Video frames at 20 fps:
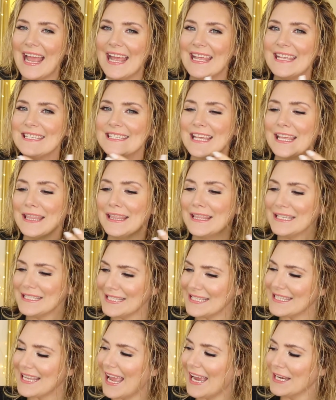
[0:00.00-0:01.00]
And this
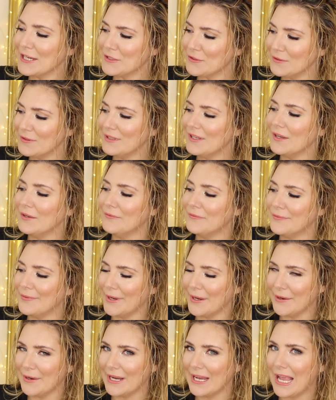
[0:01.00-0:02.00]
is actually a
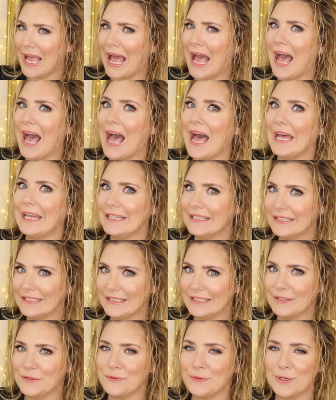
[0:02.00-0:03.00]
very
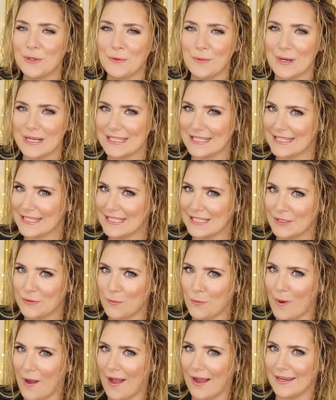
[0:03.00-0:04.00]
highly requested
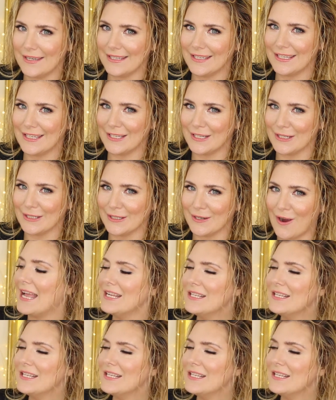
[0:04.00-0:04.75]
one here.